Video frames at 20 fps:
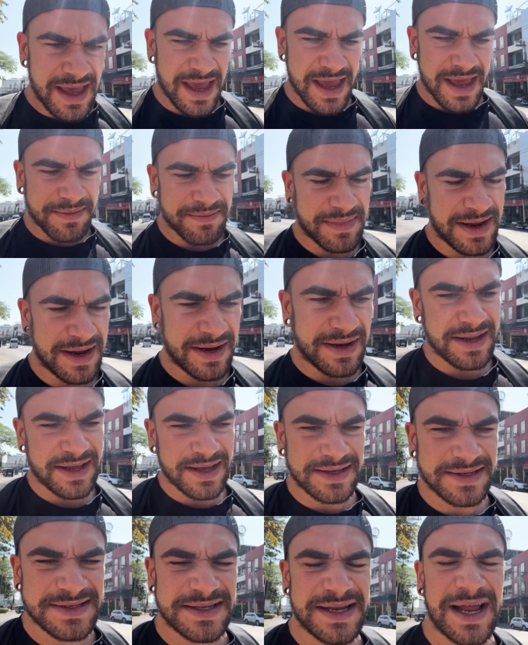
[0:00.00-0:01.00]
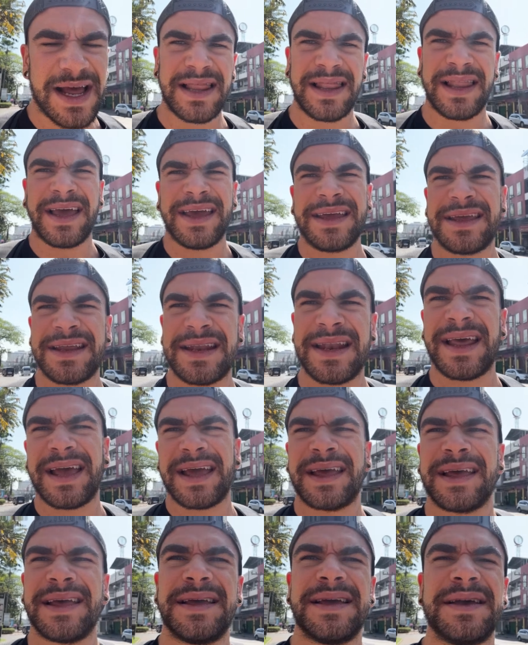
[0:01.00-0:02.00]
And my knee is not liking
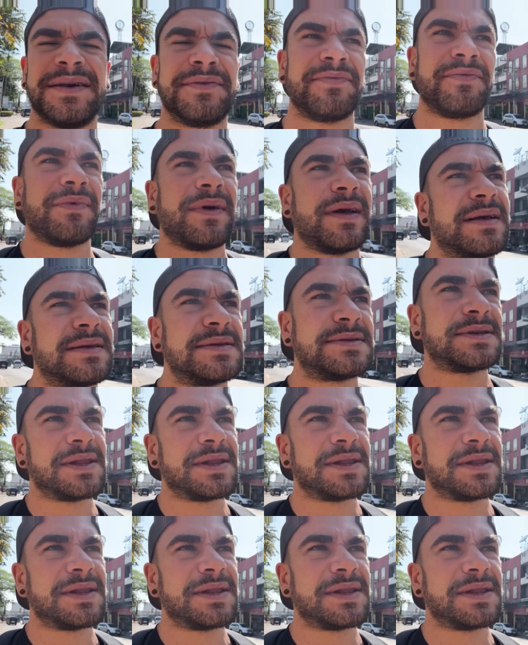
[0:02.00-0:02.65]
that. There's